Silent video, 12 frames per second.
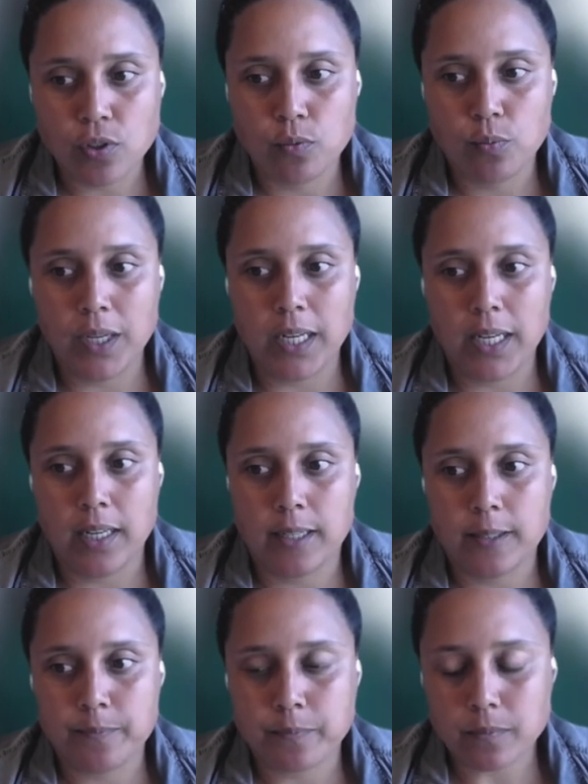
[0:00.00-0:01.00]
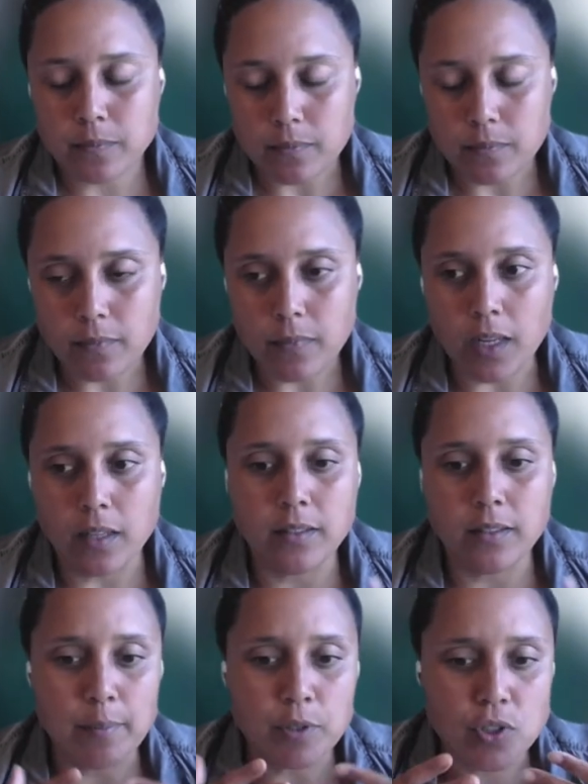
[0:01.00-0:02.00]
also really a
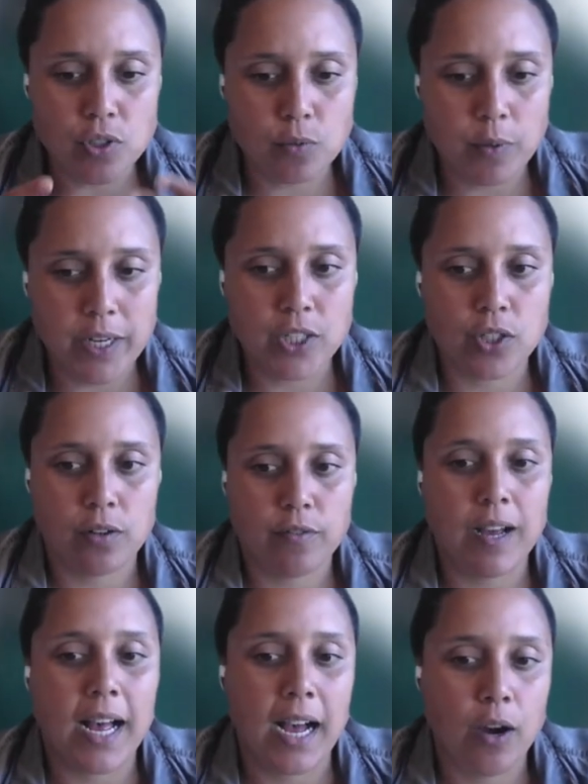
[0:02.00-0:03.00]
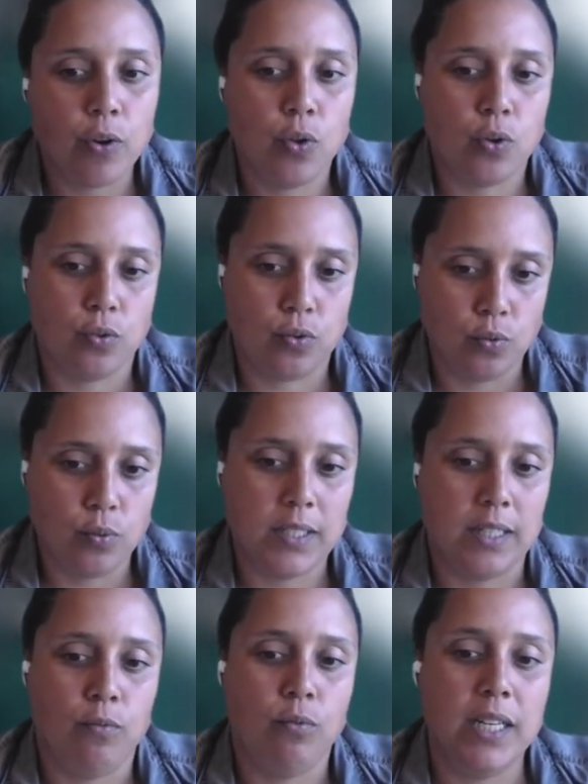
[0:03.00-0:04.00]
demonstration of how you could do
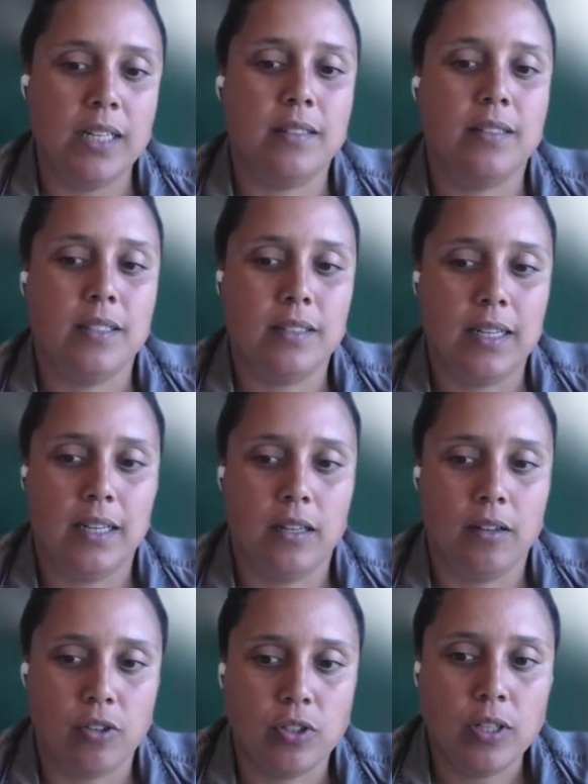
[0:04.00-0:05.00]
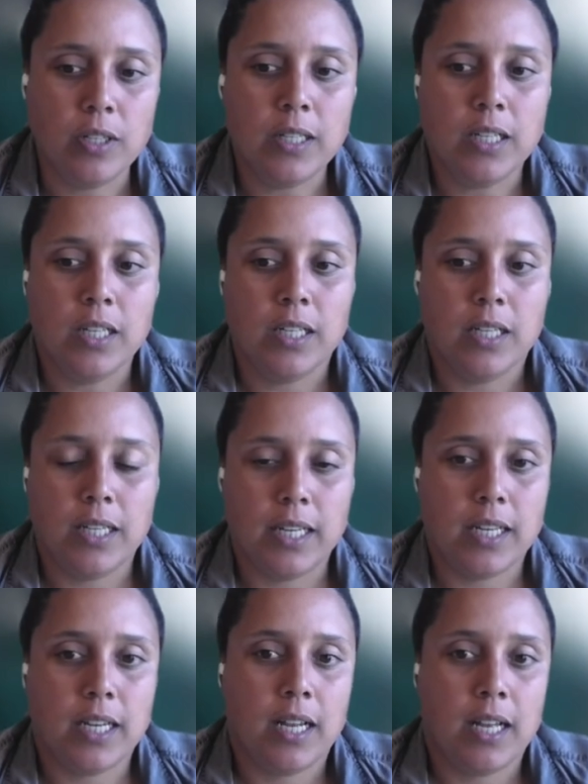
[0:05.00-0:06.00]
it, and really detailing on
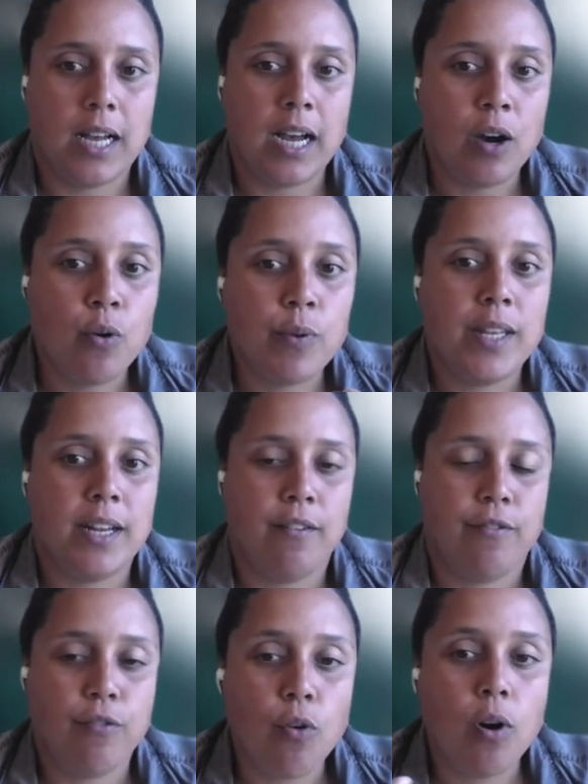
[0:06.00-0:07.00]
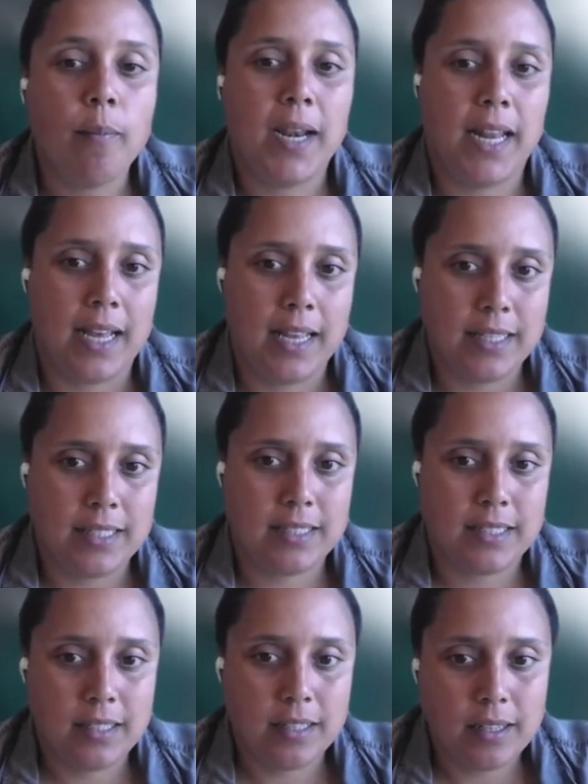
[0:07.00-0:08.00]
how we then
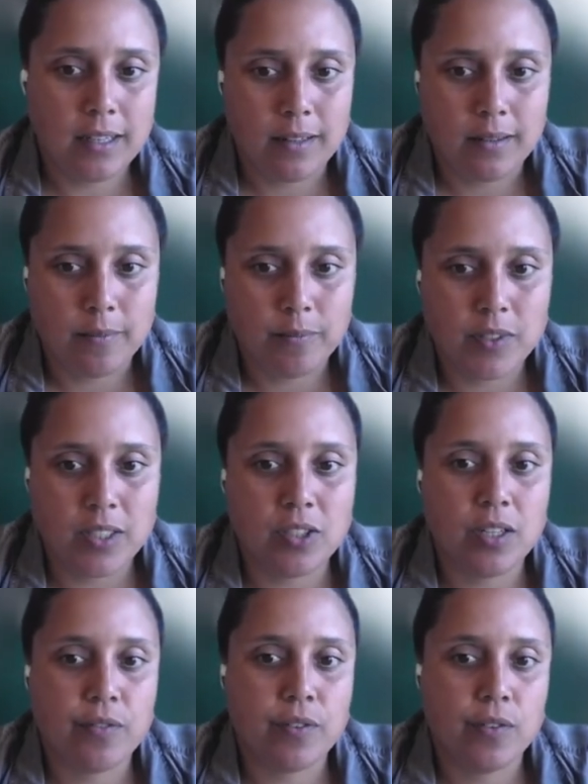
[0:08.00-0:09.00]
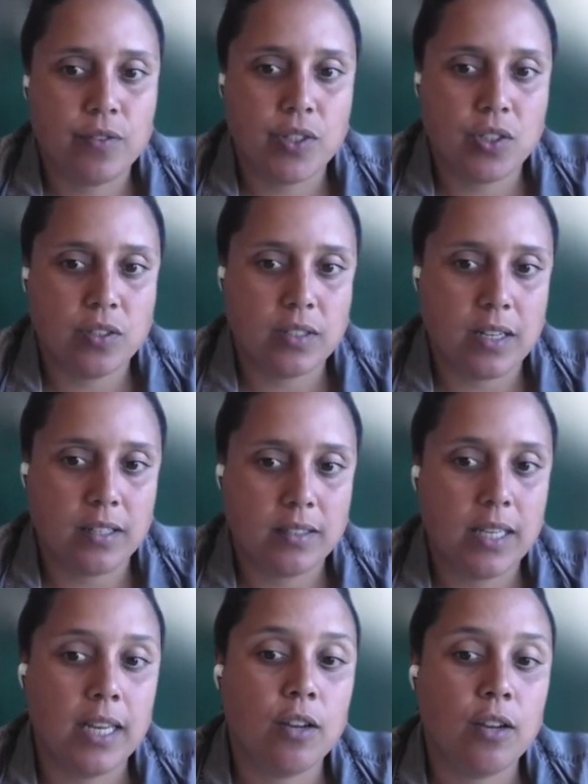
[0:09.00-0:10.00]
formalize these different fishing styles
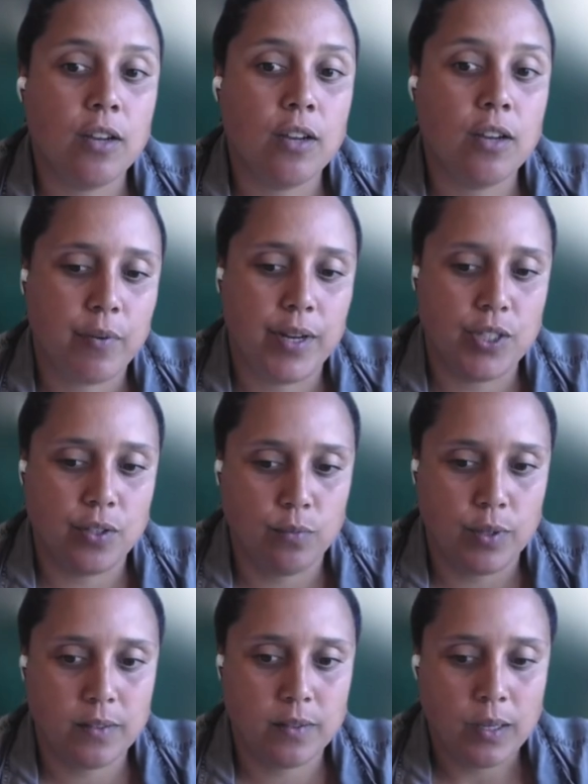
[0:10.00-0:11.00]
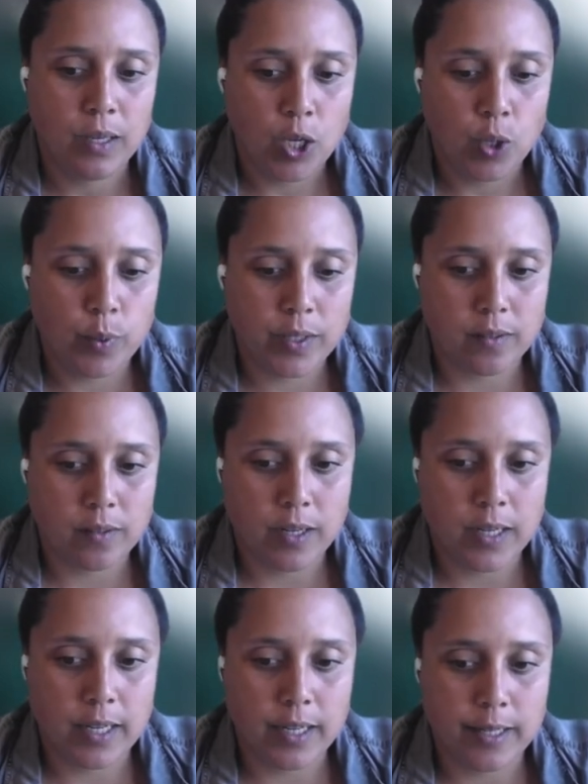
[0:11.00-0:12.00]
in collaboration with
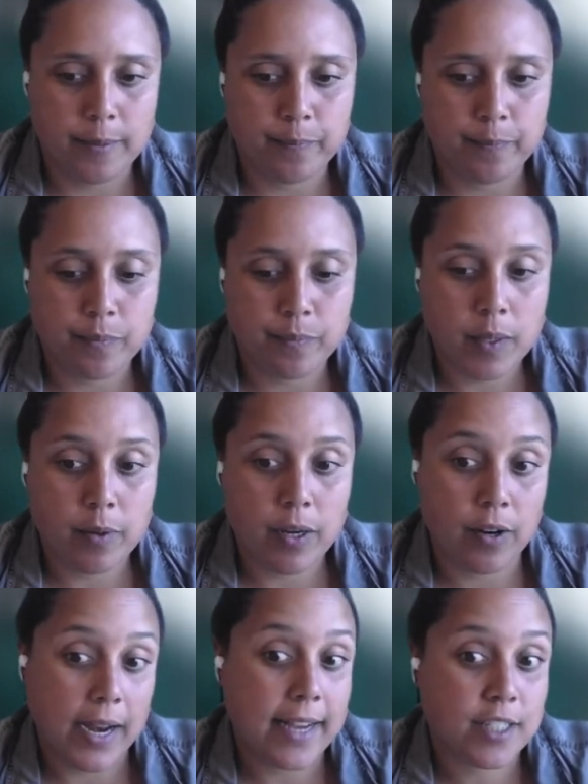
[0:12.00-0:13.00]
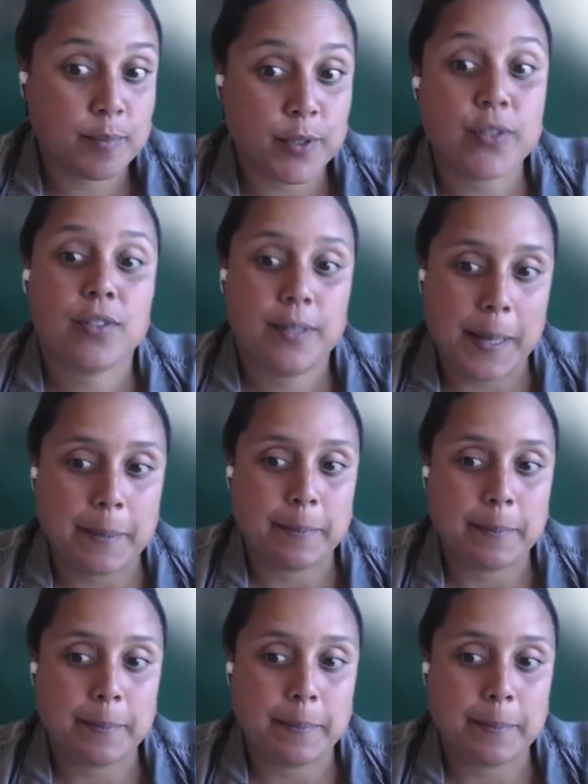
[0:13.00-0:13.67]
our experts.